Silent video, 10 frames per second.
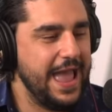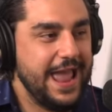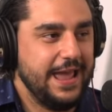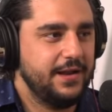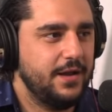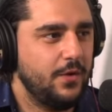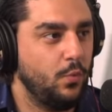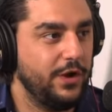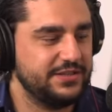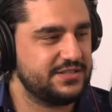And
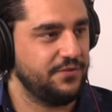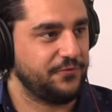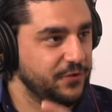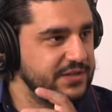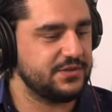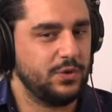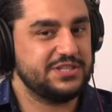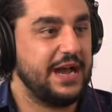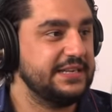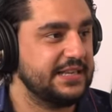once the freezer,
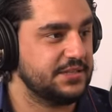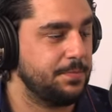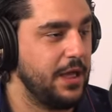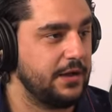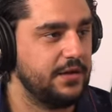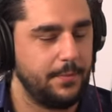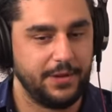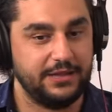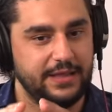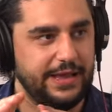once the ice gets blocked
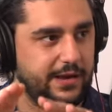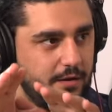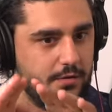up, it like